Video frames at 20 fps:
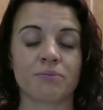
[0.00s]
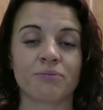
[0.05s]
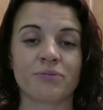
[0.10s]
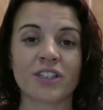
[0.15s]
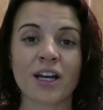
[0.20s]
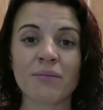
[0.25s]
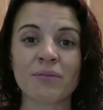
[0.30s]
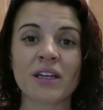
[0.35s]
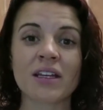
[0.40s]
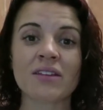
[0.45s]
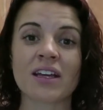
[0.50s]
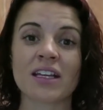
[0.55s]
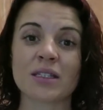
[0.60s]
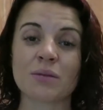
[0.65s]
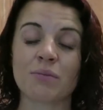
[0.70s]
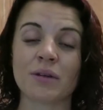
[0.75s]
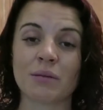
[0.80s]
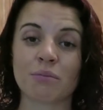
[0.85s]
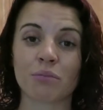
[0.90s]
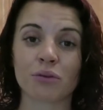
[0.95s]
something that's
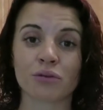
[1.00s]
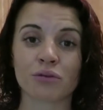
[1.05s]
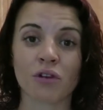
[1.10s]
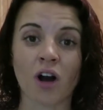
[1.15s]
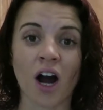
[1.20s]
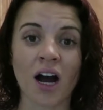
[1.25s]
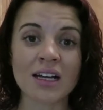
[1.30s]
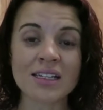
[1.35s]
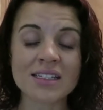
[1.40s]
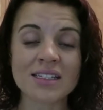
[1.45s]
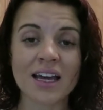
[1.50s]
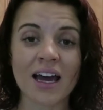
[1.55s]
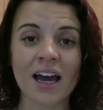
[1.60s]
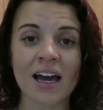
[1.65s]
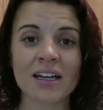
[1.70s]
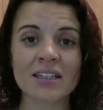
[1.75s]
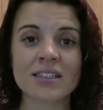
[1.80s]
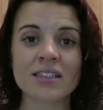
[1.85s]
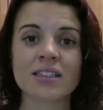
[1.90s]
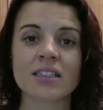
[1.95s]
been
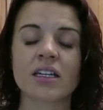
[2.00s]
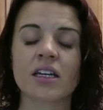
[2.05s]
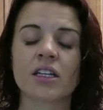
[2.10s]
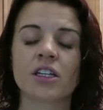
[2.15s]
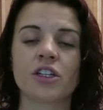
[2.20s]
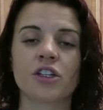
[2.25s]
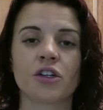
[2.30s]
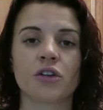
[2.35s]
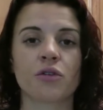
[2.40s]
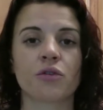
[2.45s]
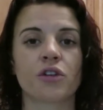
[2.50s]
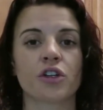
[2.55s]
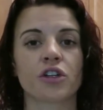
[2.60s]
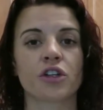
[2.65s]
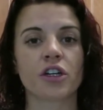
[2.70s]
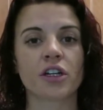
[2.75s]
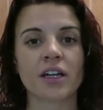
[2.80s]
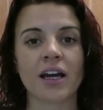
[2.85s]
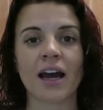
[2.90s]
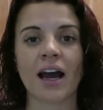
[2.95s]
processed, you know,
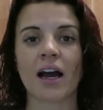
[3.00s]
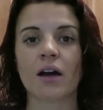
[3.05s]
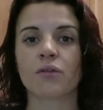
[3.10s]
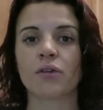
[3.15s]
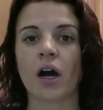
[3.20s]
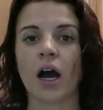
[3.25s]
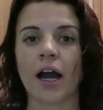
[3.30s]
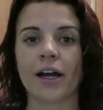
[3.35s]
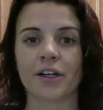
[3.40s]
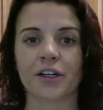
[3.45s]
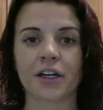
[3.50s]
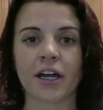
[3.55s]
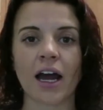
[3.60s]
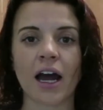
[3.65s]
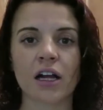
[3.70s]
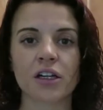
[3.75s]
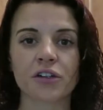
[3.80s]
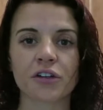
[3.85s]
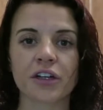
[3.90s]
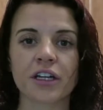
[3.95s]
they're gonna have higher
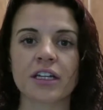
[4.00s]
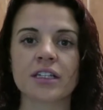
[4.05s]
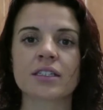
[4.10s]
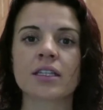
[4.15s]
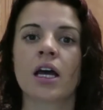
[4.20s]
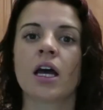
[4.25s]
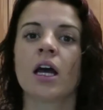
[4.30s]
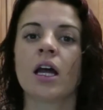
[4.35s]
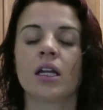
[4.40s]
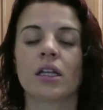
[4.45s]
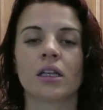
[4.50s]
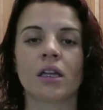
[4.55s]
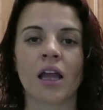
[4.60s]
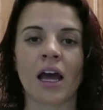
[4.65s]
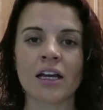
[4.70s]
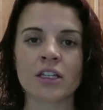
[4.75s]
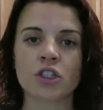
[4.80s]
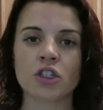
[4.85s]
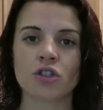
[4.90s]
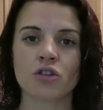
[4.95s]
calories,
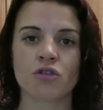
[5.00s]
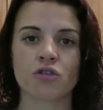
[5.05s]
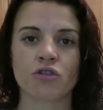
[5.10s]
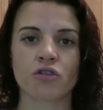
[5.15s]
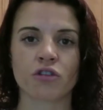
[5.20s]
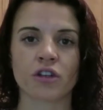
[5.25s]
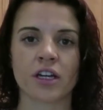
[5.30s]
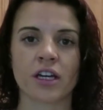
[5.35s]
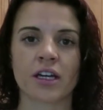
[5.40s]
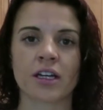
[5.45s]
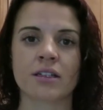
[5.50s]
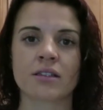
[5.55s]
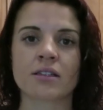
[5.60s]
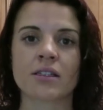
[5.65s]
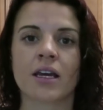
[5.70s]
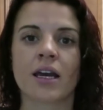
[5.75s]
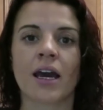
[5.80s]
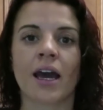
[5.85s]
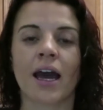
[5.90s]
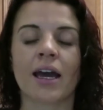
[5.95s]
less
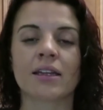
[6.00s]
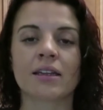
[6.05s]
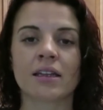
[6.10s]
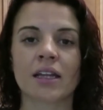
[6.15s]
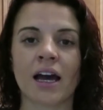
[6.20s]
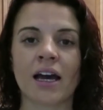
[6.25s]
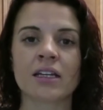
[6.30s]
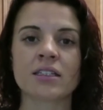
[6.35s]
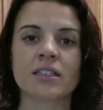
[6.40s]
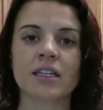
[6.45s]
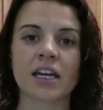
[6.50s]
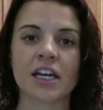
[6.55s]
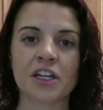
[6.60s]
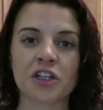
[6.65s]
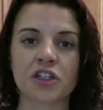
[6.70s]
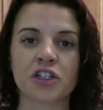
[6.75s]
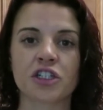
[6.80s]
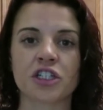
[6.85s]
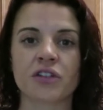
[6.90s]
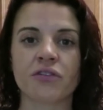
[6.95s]
nutrients, and less
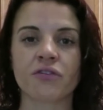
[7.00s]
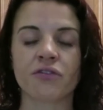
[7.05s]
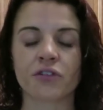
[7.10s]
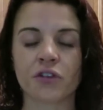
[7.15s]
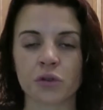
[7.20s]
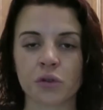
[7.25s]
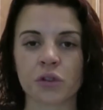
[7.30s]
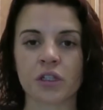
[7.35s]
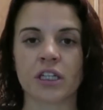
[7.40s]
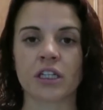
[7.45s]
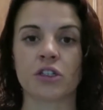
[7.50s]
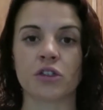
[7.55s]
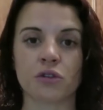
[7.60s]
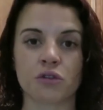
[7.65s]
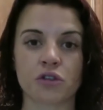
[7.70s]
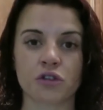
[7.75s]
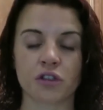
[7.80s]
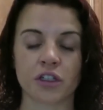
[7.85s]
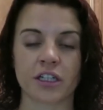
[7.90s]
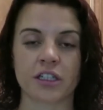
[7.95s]
energy fueling
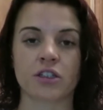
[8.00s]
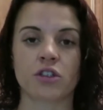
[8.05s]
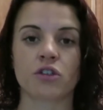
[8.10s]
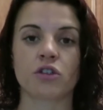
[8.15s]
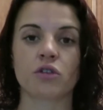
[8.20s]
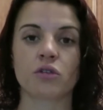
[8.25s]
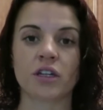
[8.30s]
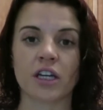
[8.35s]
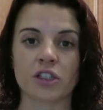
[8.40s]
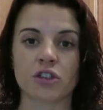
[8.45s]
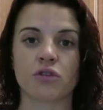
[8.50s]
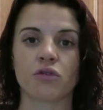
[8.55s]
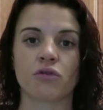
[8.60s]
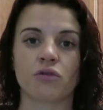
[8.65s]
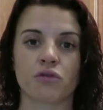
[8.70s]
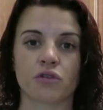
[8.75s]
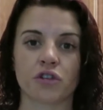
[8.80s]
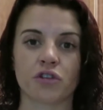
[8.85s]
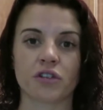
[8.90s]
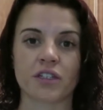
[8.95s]
nutrients to get you
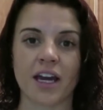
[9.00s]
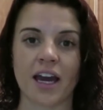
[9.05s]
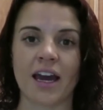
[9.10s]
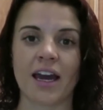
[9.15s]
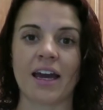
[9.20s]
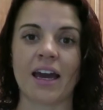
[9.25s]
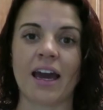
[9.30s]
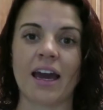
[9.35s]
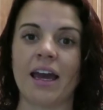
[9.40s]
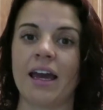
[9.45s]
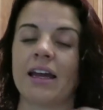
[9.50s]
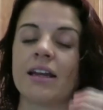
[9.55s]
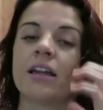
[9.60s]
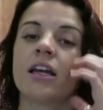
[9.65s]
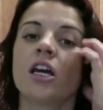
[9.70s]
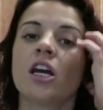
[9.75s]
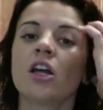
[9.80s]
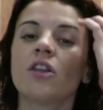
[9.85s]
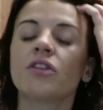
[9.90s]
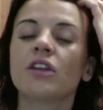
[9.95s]
through your day.
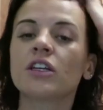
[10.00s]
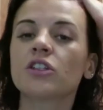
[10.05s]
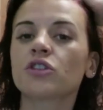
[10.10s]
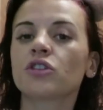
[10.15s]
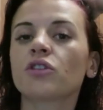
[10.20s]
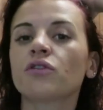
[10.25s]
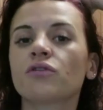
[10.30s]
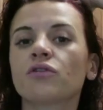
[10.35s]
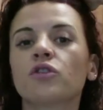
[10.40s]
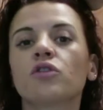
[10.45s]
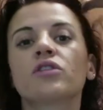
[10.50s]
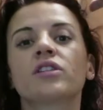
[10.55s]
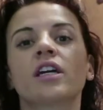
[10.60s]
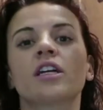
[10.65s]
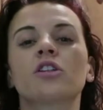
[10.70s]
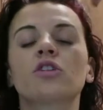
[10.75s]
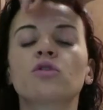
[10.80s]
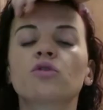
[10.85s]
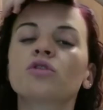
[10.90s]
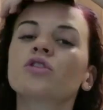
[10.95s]
And these are the foods
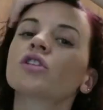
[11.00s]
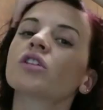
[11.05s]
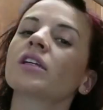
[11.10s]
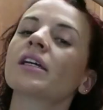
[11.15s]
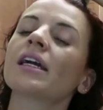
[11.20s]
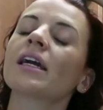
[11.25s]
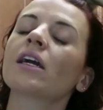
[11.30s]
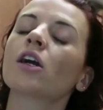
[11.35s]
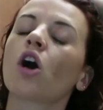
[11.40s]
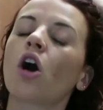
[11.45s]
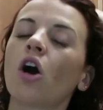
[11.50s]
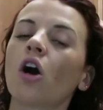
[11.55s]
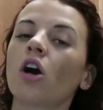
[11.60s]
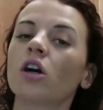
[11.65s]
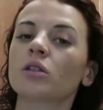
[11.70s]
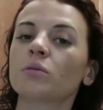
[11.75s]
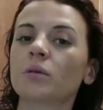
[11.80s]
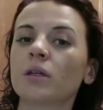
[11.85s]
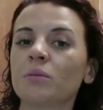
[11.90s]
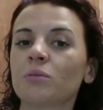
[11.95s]
that usually
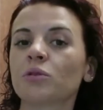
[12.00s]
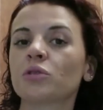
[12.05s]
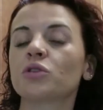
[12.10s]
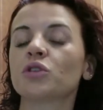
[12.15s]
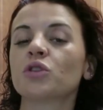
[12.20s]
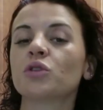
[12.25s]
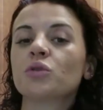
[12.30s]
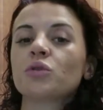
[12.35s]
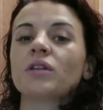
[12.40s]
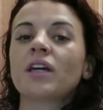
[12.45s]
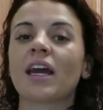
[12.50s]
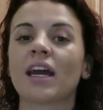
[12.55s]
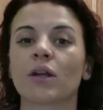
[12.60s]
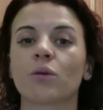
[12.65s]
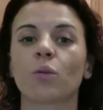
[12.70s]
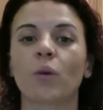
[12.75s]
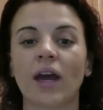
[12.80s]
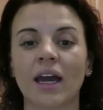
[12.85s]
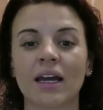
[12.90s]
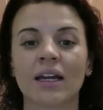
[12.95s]
cause people to
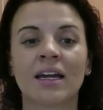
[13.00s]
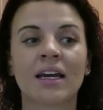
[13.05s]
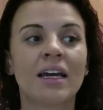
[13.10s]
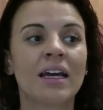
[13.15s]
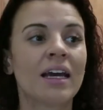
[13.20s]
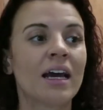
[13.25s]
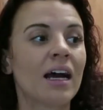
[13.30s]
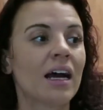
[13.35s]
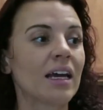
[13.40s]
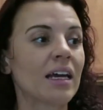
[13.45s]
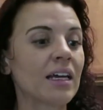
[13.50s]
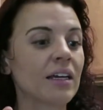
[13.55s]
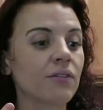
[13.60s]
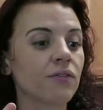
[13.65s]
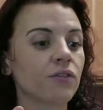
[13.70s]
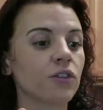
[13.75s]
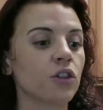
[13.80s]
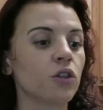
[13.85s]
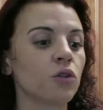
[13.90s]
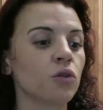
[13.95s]
gain weight.
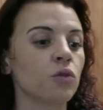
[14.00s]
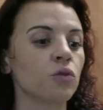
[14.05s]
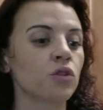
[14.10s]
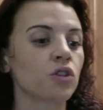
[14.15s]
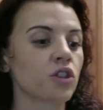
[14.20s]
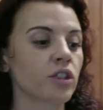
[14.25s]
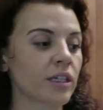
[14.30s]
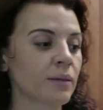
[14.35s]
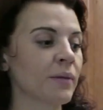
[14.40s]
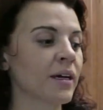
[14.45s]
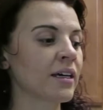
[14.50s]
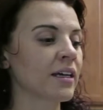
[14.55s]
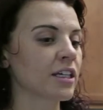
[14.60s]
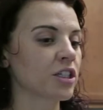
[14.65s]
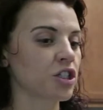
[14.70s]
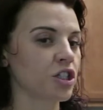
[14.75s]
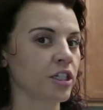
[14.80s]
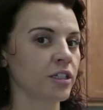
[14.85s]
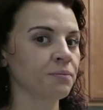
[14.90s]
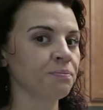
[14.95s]
If you see my
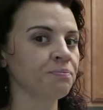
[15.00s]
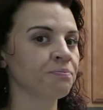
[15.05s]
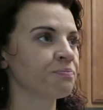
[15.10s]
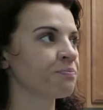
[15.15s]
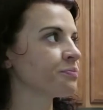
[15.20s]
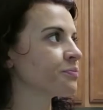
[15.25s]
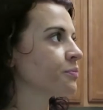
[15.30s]
kitchen,